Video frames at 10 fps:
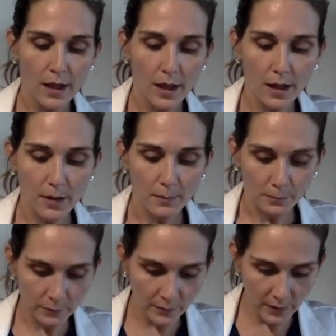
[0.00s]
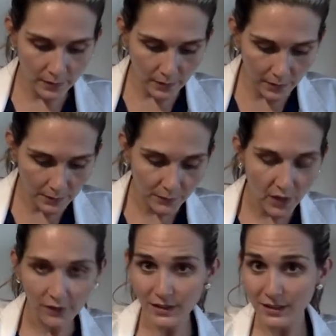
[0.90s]

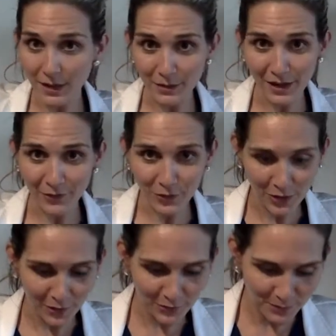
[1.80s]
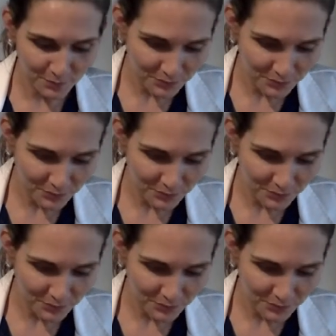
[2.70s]
Obviously, I would have on gloves.